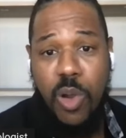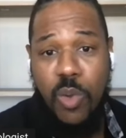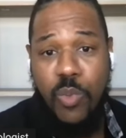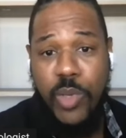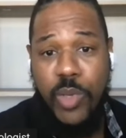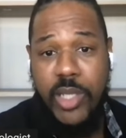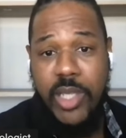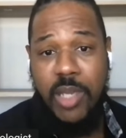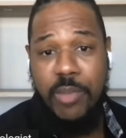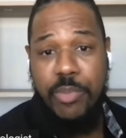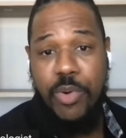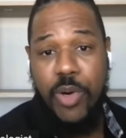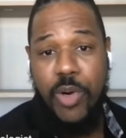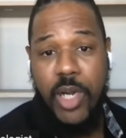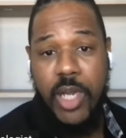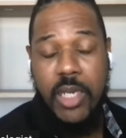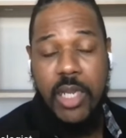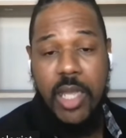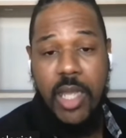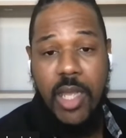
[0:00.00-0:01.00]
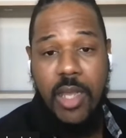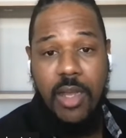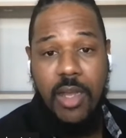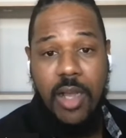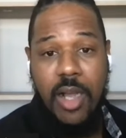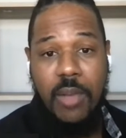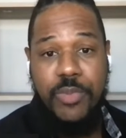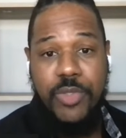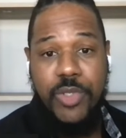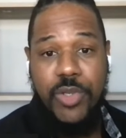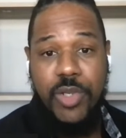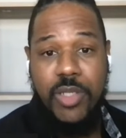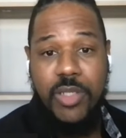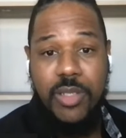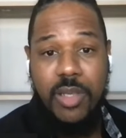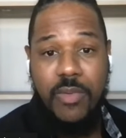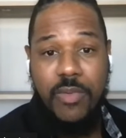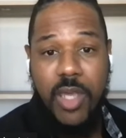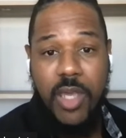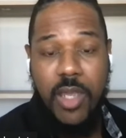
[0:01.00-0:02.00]
are really important to your
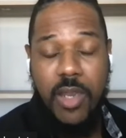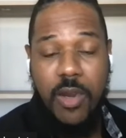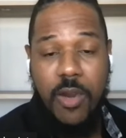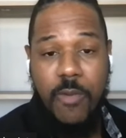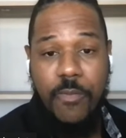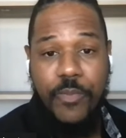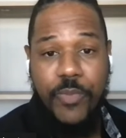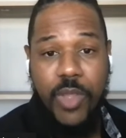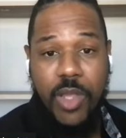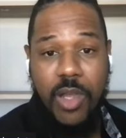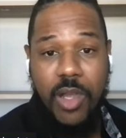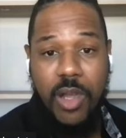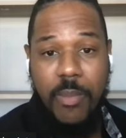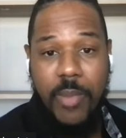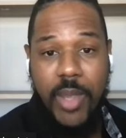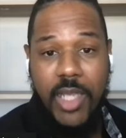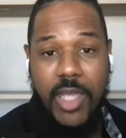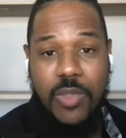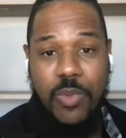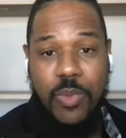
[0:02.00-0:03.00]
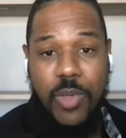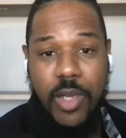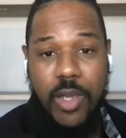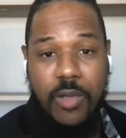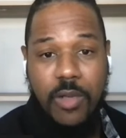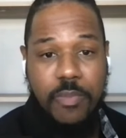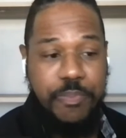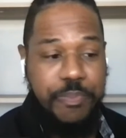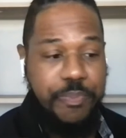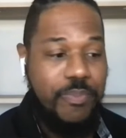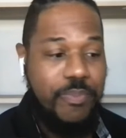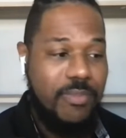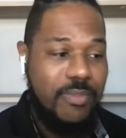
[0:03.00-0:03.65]
self-care as well.